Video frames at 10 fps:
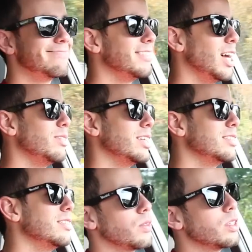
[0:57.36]
Love it.
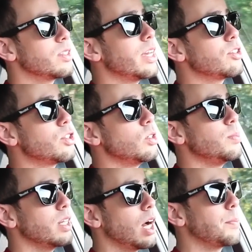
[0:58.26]
Stage 2 would
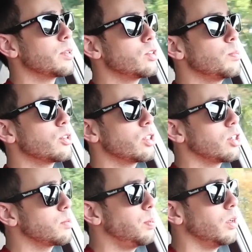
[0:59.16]
be an upper
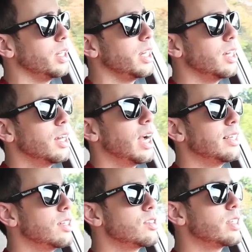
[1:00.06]
supercharger pulley,
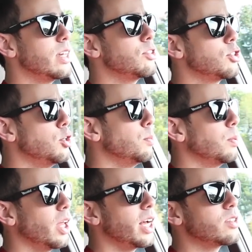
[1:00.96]
and then stage 2
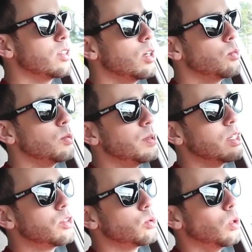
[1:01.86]
plus would be
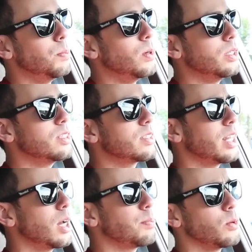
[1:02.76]
a dual pulley
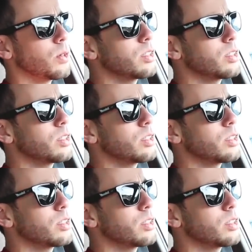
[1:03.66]
setup, or